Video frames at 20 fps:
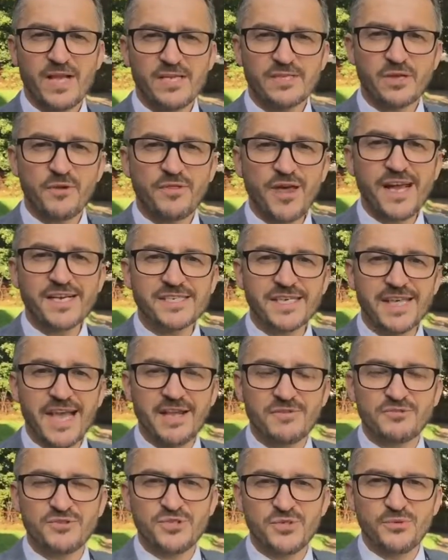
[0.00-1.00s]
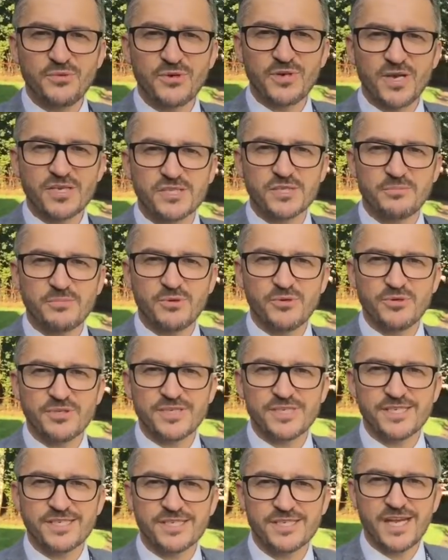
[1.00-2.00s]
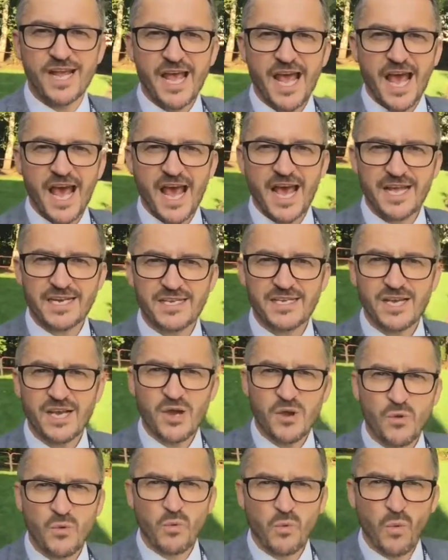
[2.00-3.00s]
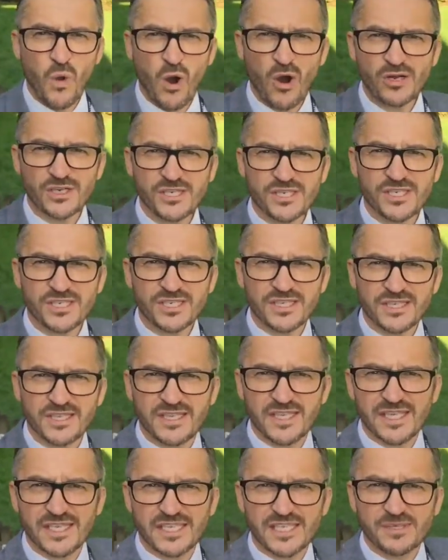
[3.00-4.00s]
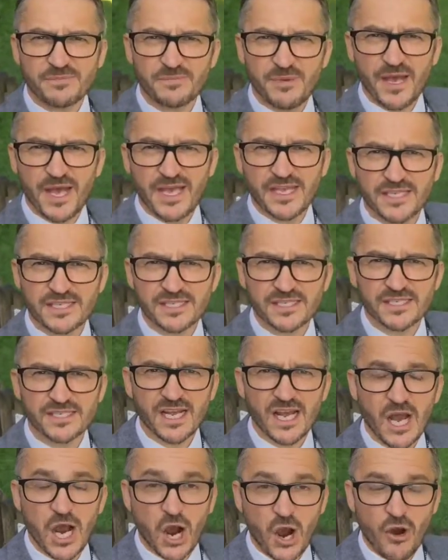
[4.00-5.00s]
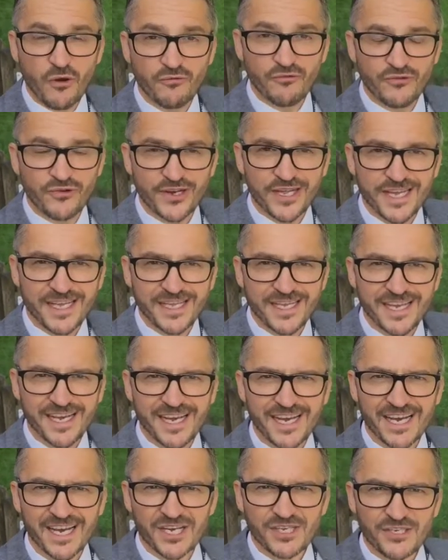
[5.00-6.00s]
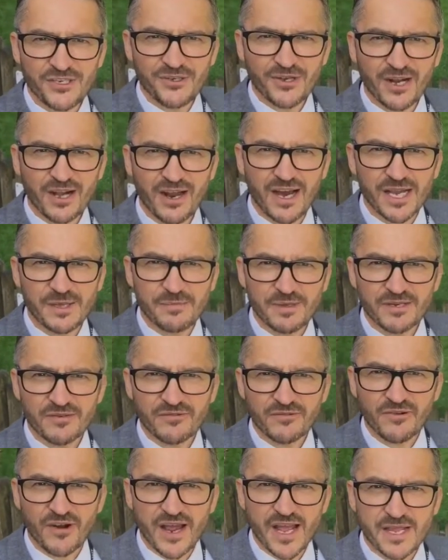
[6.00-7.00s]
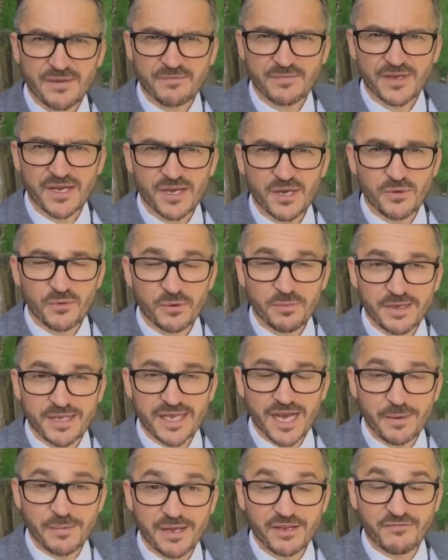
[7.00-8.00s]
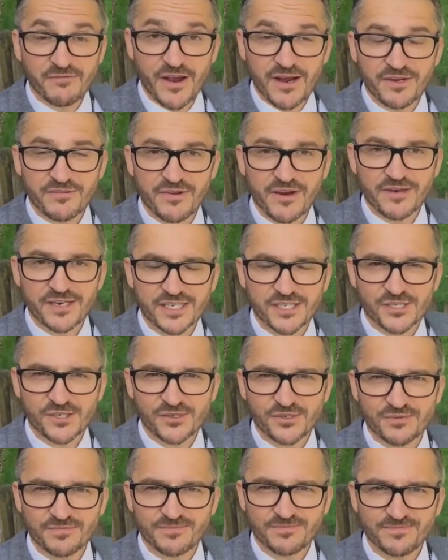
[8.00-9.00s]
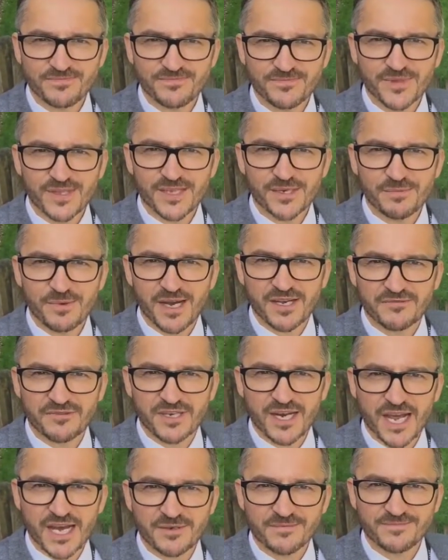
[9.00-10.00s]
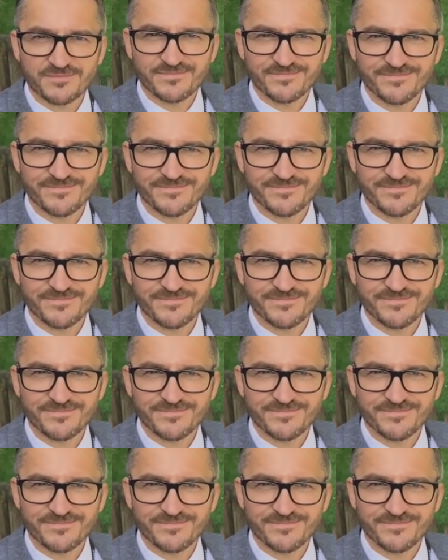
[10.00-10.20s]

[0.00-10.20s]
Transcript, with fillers: So thanks again to all our supporters and watch this space. Hopefully a new climbing frame will be coming very, very soon. Goodbye for now.